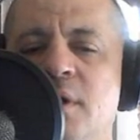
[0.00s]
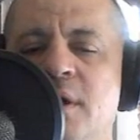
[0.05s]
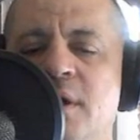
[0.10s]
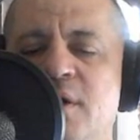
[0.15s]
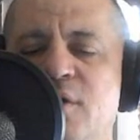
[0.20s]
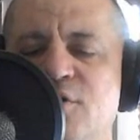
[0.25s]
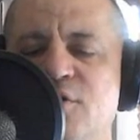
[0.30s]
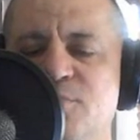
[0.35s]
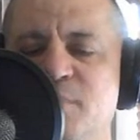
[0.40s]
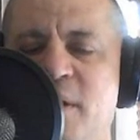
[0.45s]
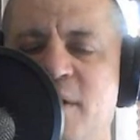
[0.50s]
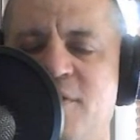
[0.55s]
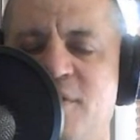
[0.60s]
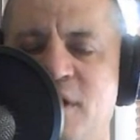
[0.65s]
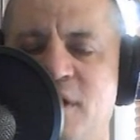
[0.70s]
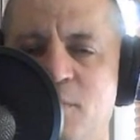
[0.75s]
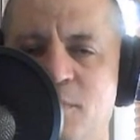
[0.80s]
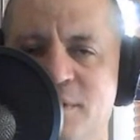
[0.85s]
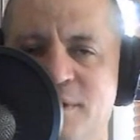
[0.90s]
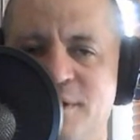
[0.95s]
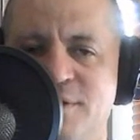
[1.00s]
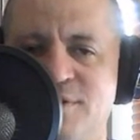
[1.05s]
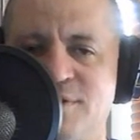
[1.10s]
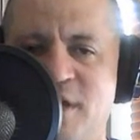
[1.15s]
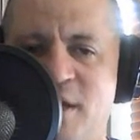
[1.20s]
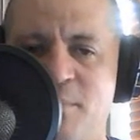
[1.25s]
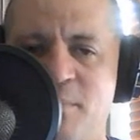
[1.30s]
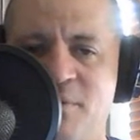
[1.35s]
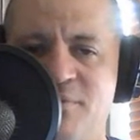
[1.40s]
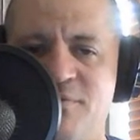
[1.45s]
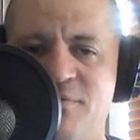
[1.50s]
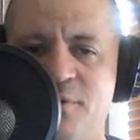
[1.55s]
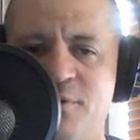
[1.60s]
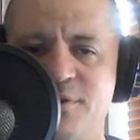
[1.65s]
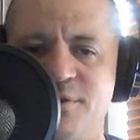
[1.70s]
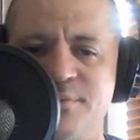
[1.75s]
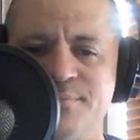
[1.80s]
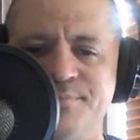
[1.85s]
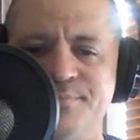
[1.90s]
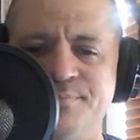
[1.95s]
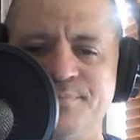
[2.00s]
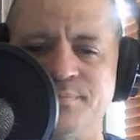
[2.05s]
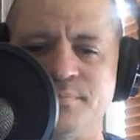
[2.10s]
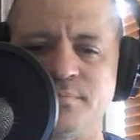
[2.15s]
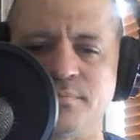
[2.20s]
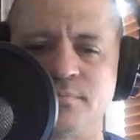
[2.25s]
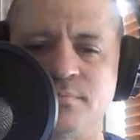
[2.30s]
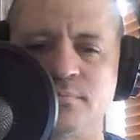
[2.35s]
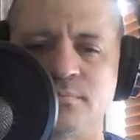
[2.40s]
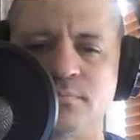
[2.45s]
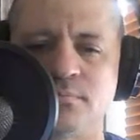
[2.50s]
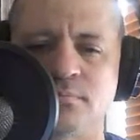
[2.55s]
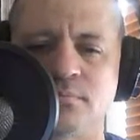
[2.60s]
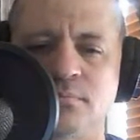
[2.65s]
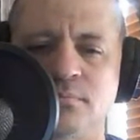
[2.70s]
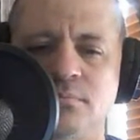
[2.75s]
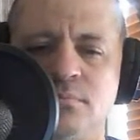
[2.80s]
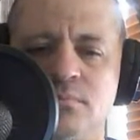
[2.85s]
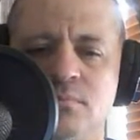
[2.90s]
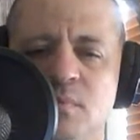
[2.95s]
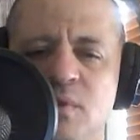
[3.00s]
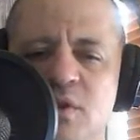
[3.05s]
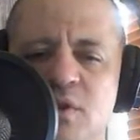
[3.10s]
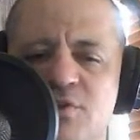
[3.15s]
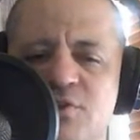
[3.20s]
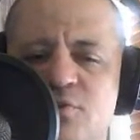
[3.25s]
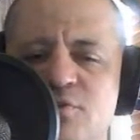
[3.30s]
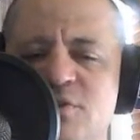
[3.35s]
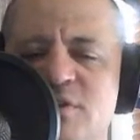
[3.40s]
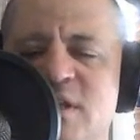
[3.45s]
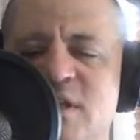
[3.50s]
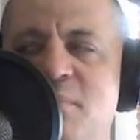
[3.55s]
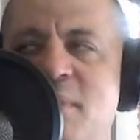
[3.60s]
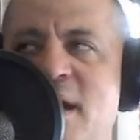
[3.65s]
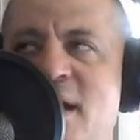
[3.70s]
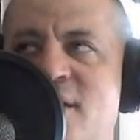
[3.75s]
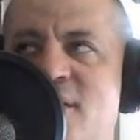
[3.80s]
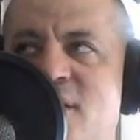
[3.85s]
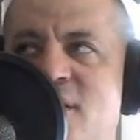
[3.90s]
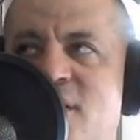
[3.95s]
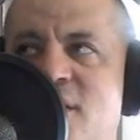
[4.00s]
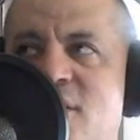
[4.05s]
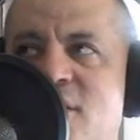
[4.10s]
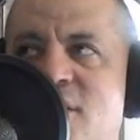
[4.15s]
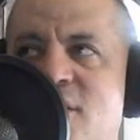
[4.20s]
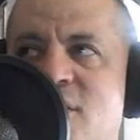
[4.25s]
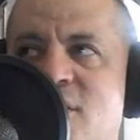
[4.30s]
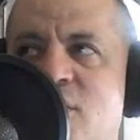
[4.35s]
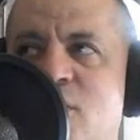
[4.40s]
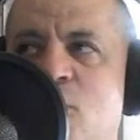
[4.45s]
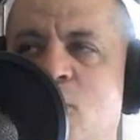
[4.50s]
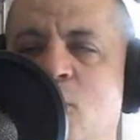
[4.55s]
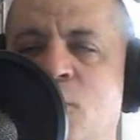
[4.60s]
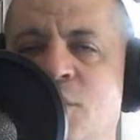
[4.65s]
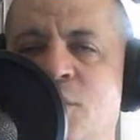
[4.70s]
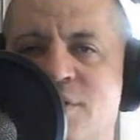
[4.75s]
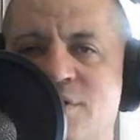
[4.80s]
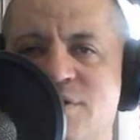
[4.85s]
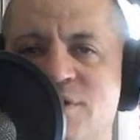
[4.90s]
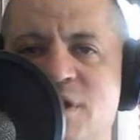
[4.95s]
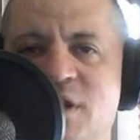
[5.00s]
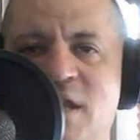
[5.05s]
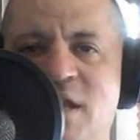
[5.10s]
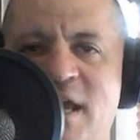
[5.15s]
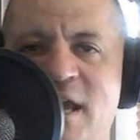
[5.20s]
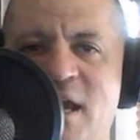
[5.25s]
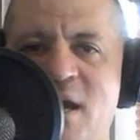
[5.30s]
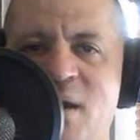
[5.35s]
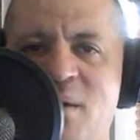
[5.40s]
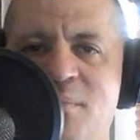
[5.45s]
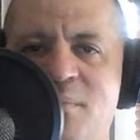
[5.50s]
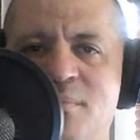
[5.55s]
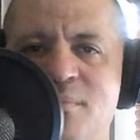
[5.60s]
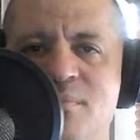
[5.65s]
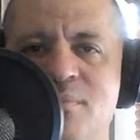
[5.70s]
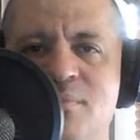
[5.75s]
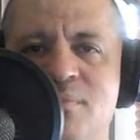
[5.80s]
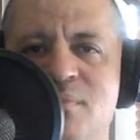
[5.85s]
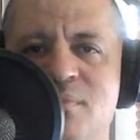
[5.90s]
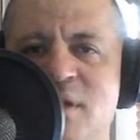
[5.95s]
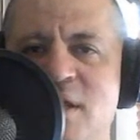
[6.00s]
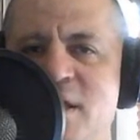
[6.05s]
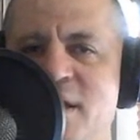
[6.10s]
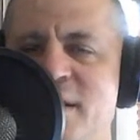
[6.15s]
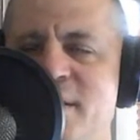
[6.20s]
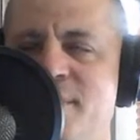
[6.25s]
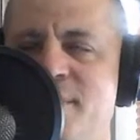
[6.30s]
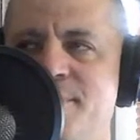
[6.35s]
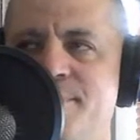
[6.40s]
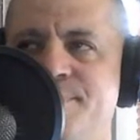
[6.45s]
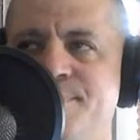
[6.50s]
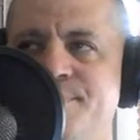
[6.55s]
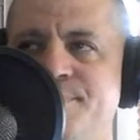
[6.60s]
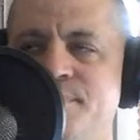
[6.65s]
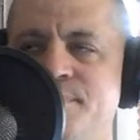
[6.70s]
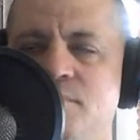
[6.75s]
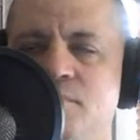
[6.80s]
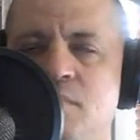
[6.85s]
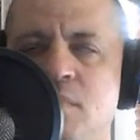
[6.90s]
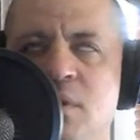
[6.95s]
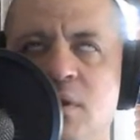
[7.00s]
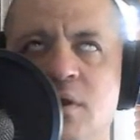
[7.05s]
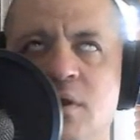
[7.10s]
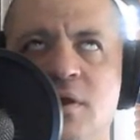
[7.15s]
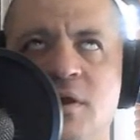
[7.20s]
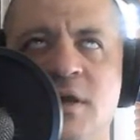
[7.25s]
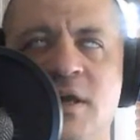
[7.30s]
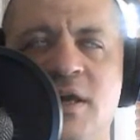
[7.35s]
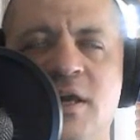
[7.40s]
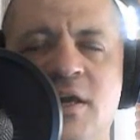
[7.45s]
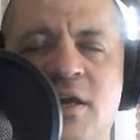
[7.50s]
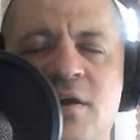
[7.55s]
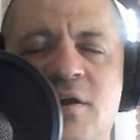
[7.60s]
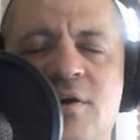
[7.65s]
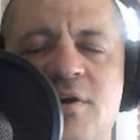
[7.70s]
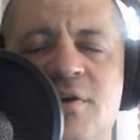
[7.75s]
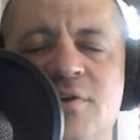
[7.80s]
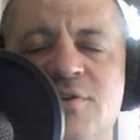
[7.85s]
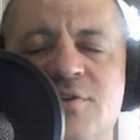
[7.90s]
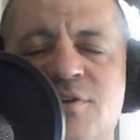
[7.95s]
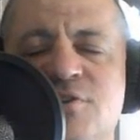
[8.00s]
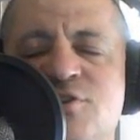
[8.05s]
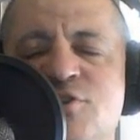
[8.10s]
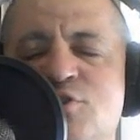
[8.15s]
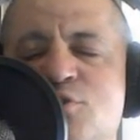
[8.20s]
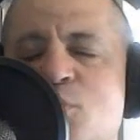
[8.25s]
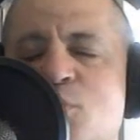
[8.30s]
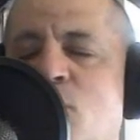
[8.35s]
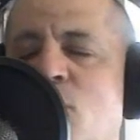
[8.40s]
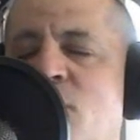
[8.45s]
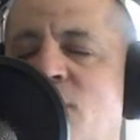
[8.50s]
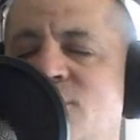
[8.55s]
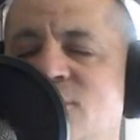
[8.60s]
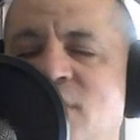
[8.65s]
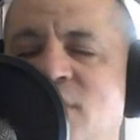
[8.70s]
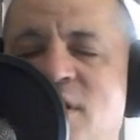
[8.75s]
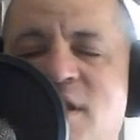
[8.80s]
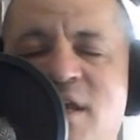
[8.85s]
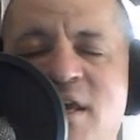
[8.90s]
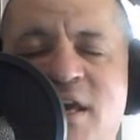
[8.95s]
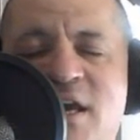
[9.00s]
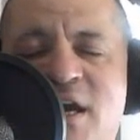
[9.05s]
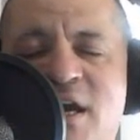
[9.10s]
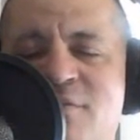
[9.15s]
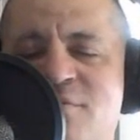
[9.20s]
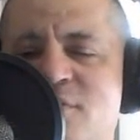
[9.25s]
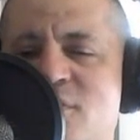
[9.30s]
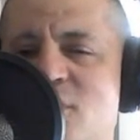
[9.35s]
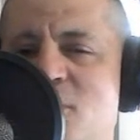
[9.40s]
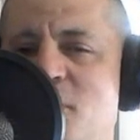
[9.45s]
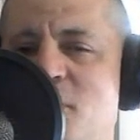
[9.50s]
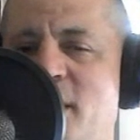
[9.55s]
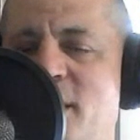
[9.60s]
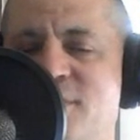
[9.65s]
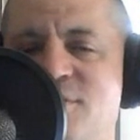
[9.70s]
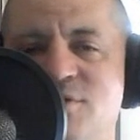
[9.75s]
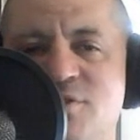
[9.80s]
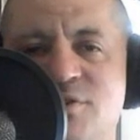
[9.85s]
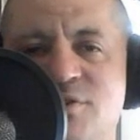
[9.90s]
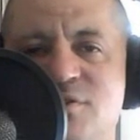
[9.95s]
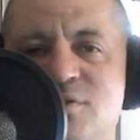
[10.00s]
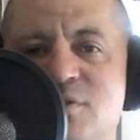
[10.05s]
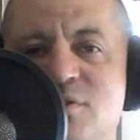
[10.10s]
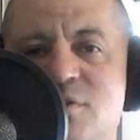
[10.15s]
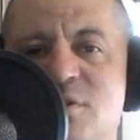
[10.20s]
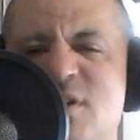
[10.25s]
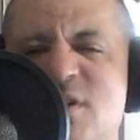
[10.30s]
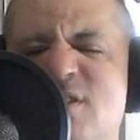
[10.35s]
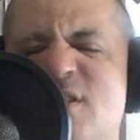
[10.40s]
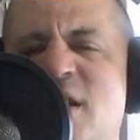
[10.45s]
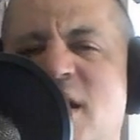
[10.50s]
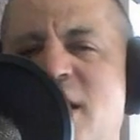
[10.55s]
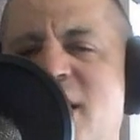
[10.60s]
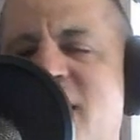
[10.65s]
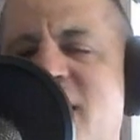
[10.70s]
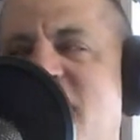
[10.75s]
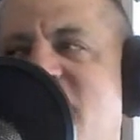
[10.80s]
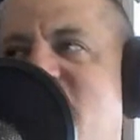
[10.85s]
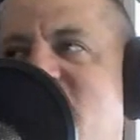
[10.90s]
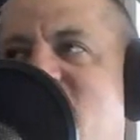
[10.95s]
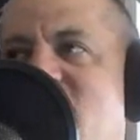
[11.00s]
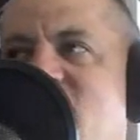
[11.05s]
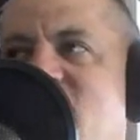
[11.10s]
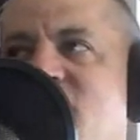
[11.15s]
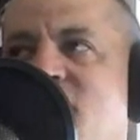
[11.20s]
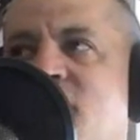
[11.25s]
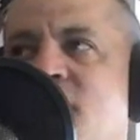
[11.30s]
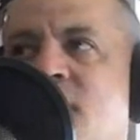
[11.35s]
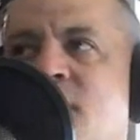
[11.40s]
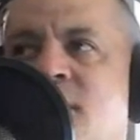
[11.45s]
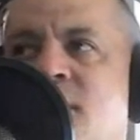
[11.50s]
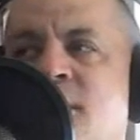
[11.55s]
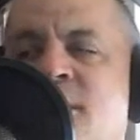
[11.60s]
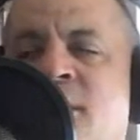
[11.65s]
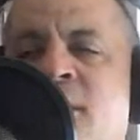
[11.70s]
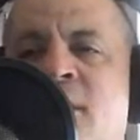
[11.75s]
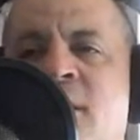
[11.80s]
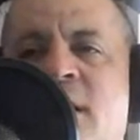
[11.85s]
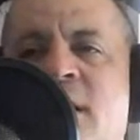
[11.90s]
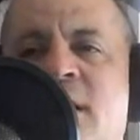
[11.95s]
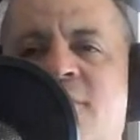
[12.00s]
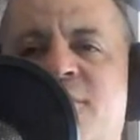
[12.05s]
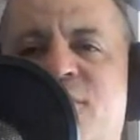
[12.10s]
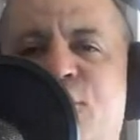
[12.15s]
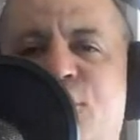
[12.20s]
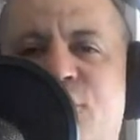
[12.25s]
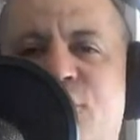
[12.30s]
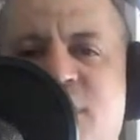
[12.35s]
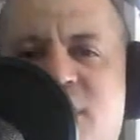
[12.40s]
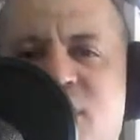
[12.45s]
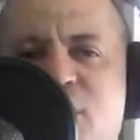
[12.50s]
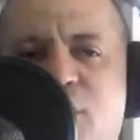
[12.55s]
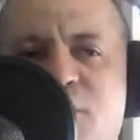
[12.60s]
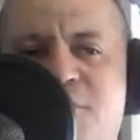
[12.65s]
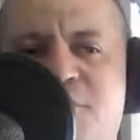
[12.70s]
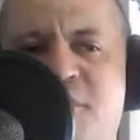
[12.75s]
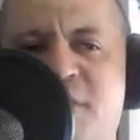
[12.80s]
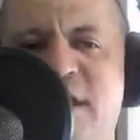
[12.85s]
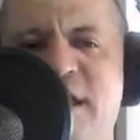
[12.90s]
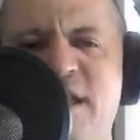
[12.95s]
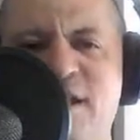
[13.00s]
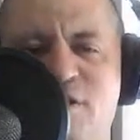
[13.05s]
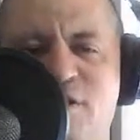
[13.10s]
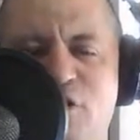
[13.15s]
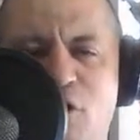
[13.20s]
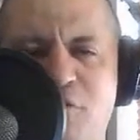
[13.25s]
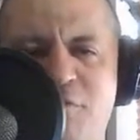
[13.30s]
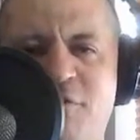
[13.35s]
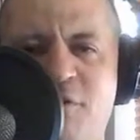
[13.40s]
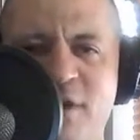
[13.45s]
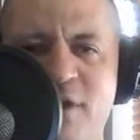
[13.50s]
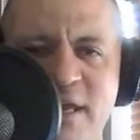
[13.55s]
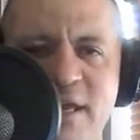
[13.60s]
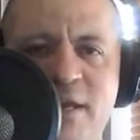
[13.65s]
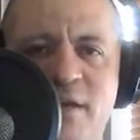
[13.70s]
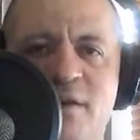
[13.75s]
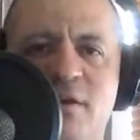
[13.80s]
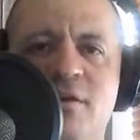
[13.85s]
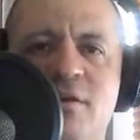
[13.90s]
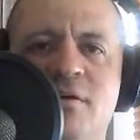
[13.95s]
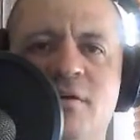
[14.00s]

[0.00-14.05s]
Here's my thing with this segment, folks. So Steve Maclin works the damn knee. He destroys the knee after the match. He's getting heat. If you're going to go for heat, go for heat.